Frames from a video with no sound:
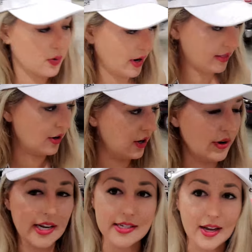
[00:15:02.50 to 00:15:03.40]
or other. You know,
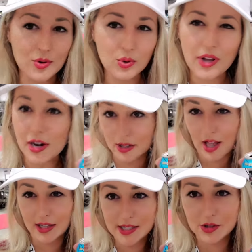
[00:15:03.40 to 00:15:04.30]
it has that cool kind of
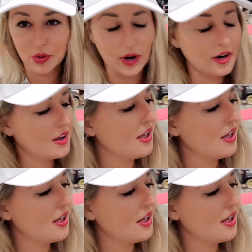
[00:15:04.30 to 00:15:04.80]
closet door.